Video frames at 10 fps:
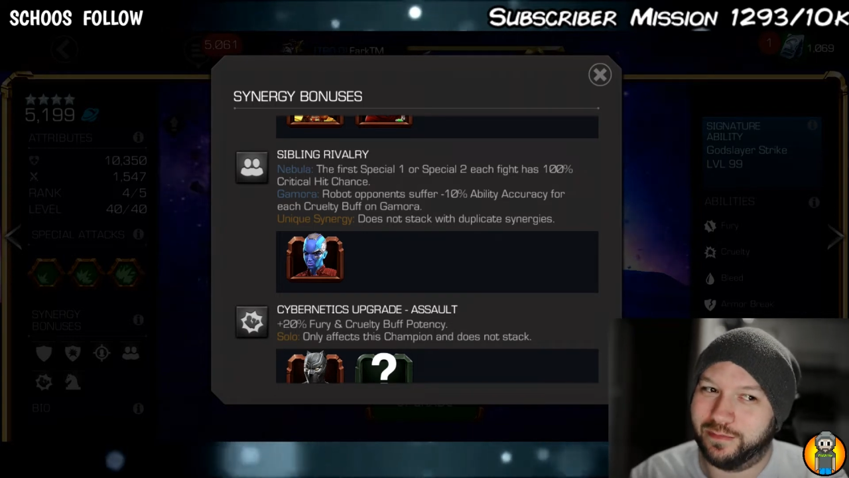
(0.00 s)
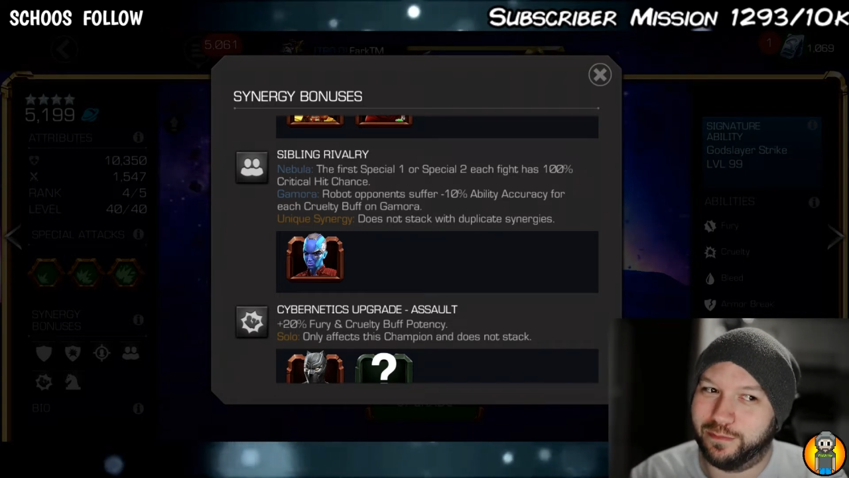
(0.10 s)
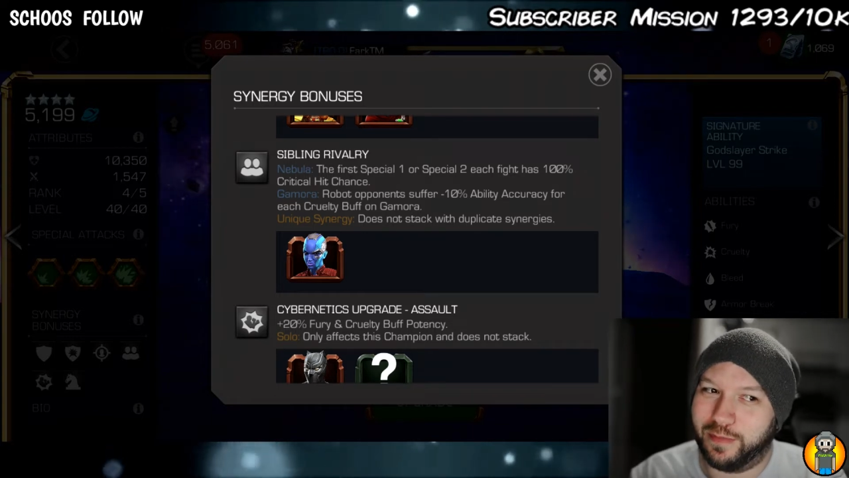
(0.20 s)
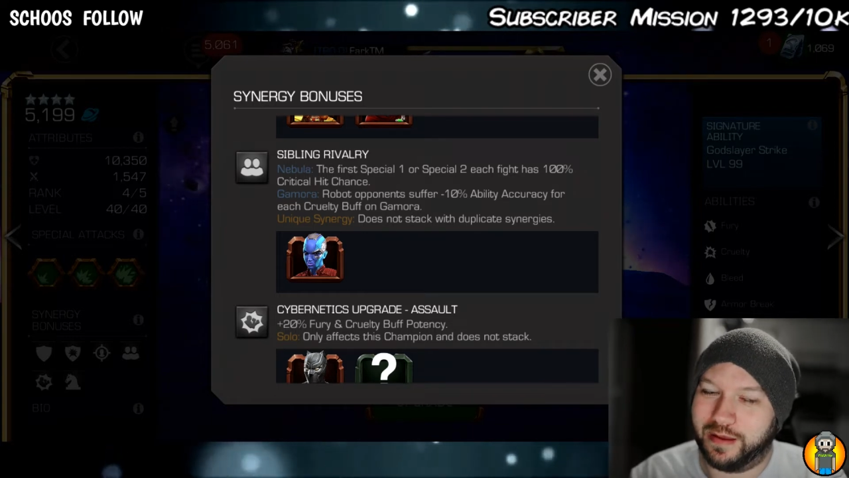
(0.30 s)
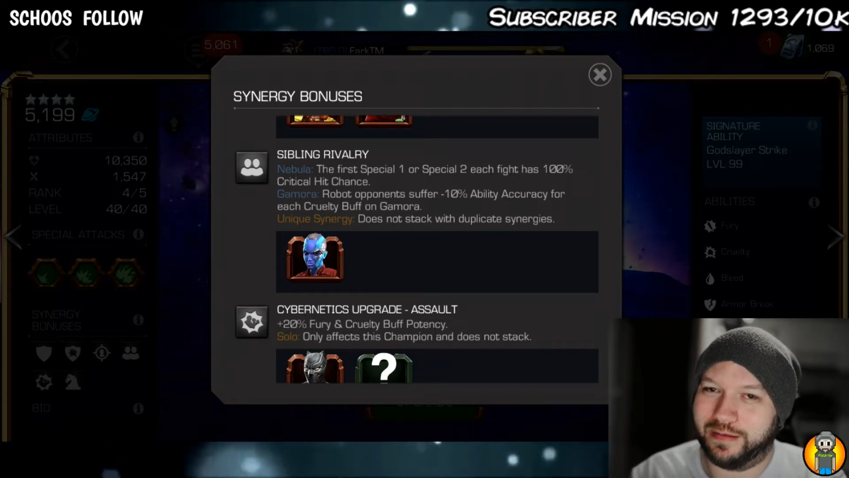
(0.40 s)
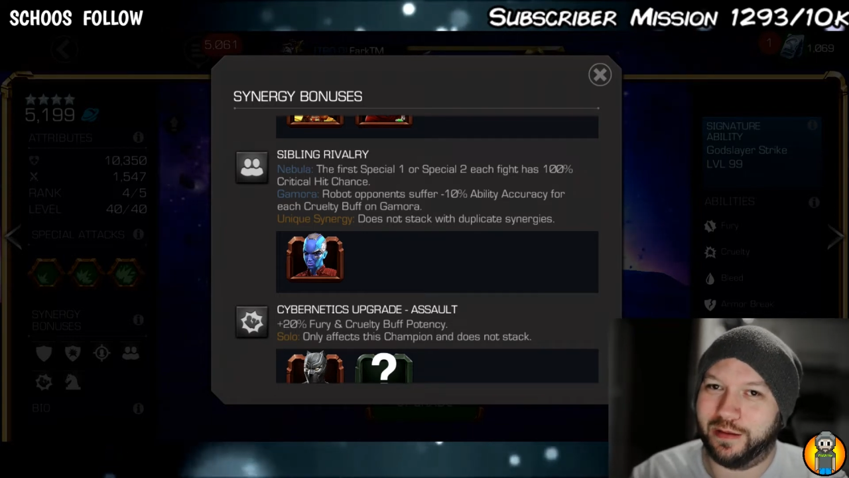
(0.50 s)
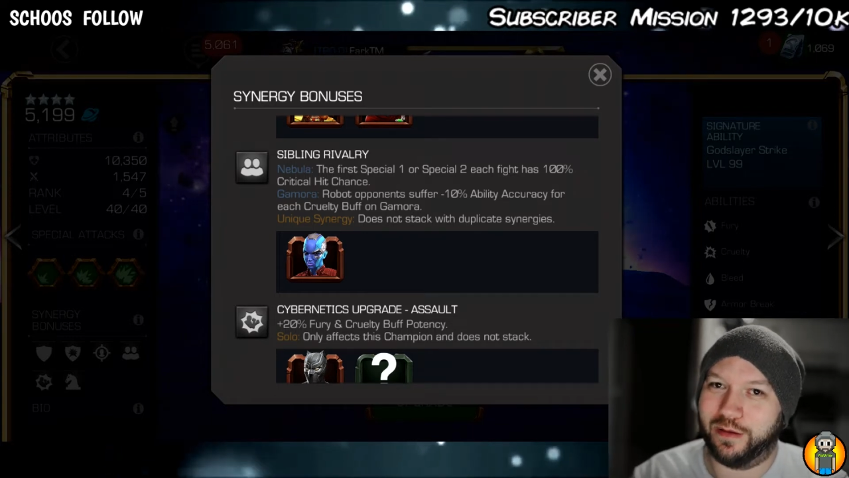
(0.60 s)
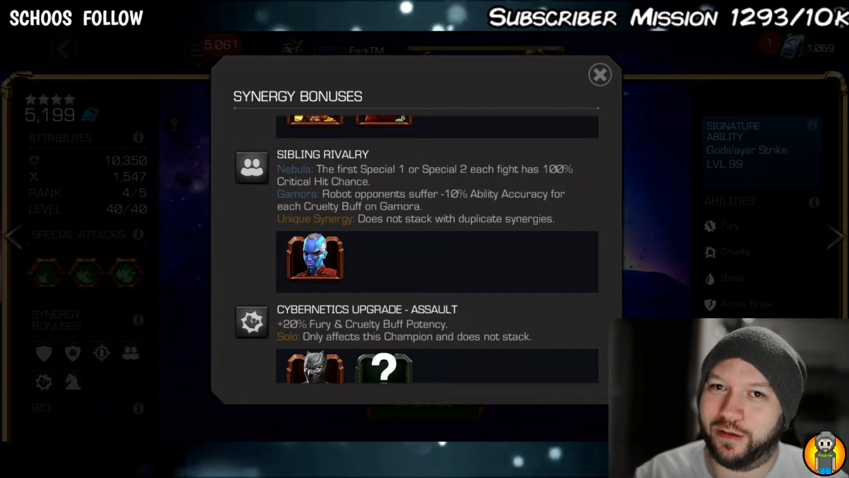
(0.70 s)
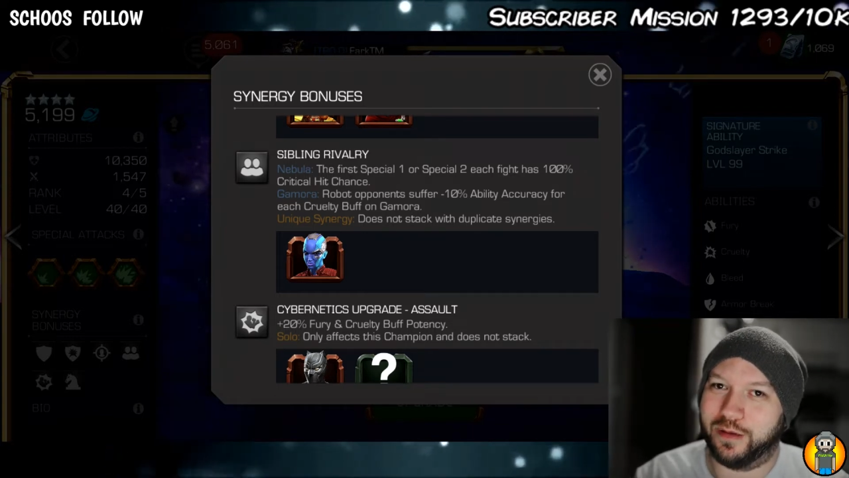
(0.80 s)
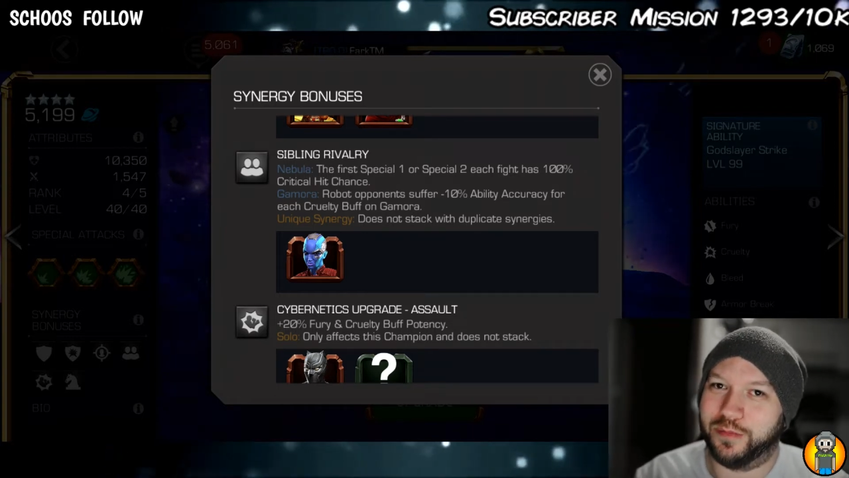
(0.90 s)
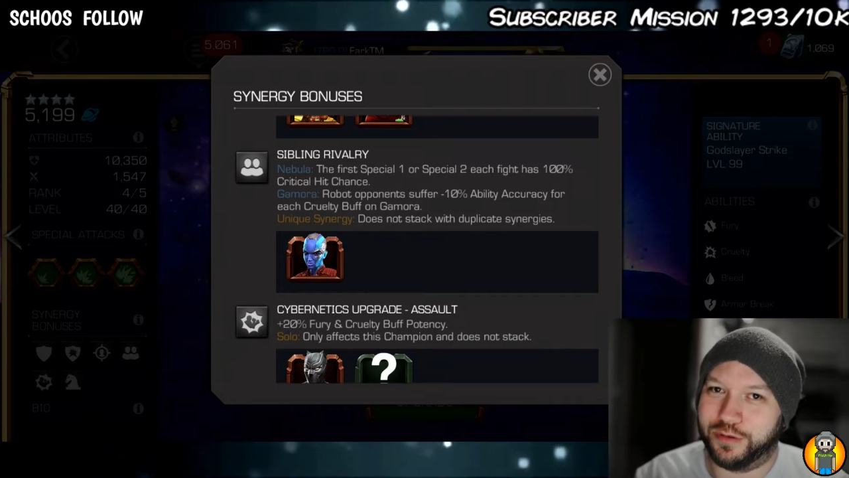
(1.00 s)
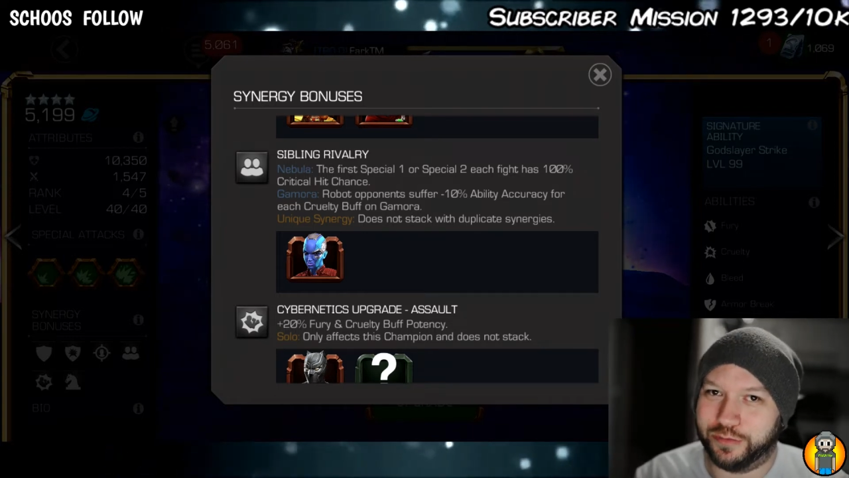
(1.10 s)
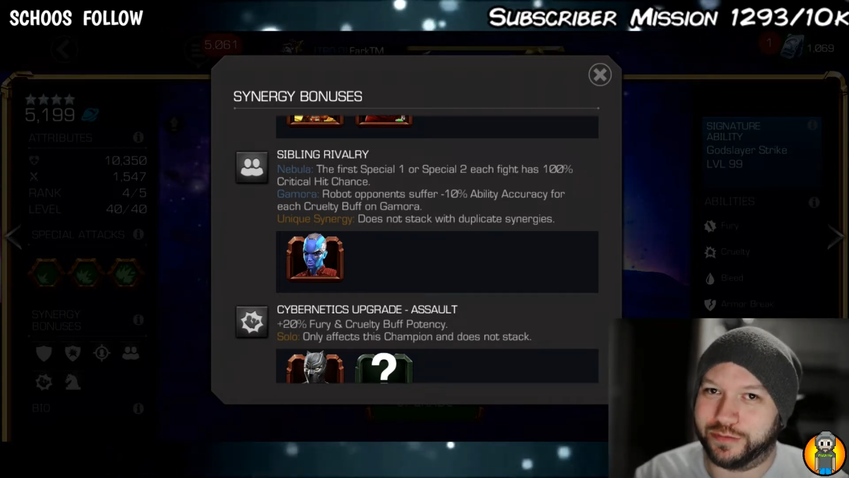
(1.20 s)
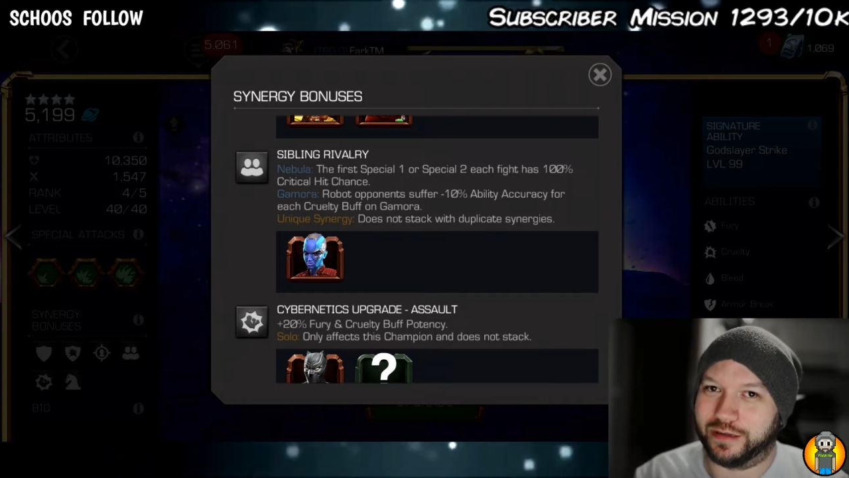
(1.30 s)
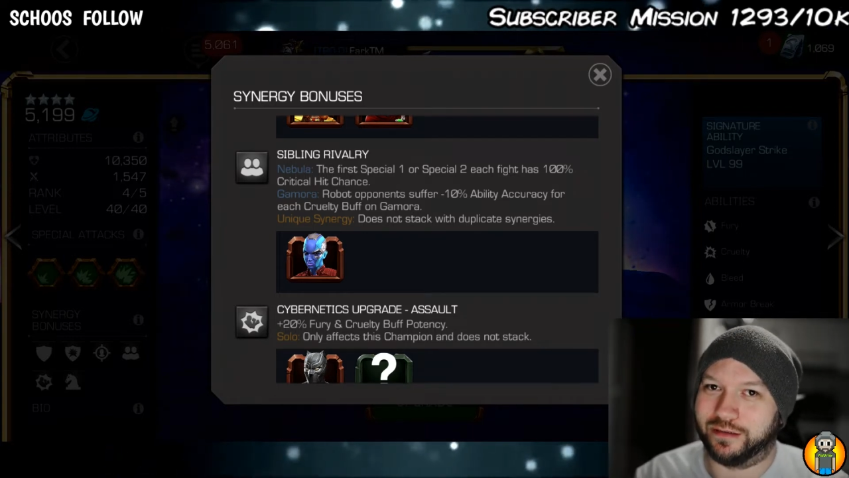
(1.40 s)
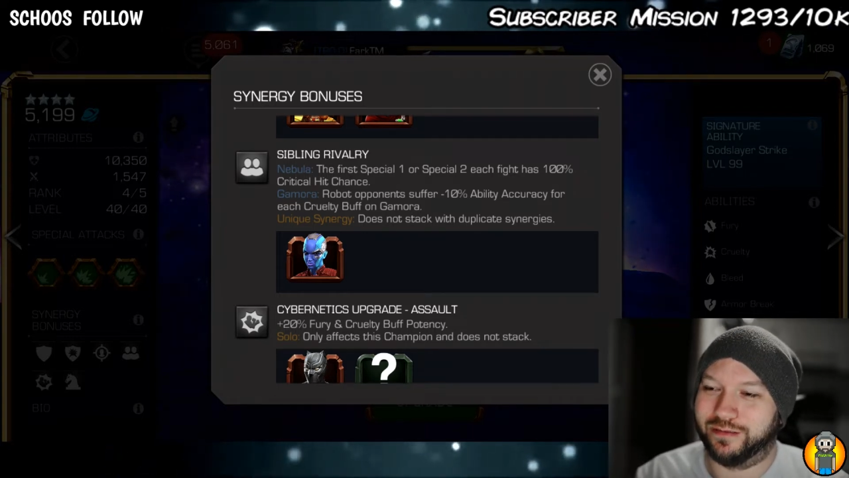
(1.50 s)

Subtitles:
makes her Medusa.